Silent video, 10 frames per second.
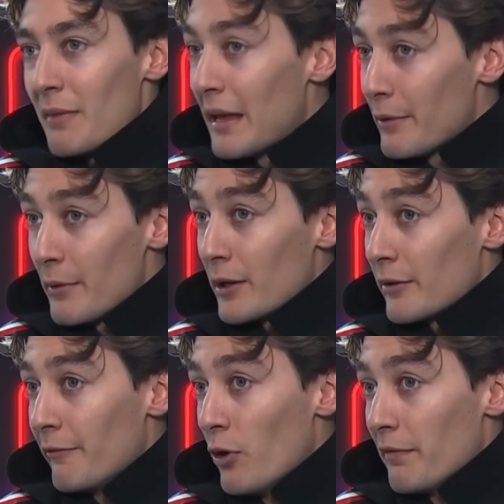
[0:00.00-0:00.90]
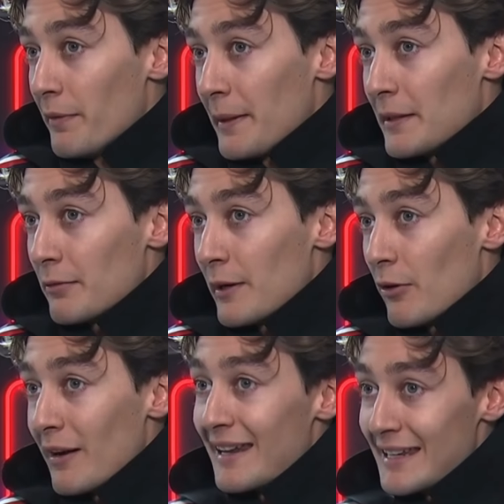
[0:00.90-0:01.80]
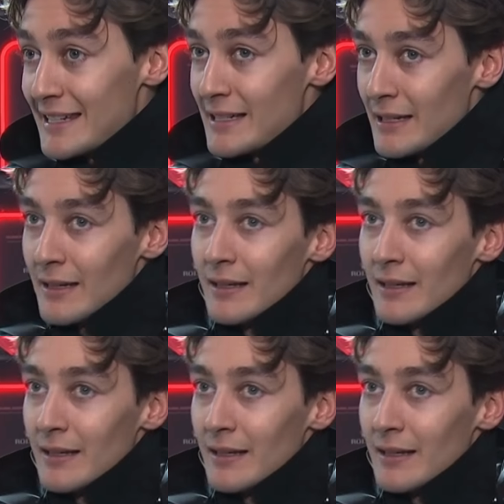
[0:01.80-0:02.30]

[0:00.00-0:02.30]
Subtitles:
Maybe we could have fought for P3 or at least,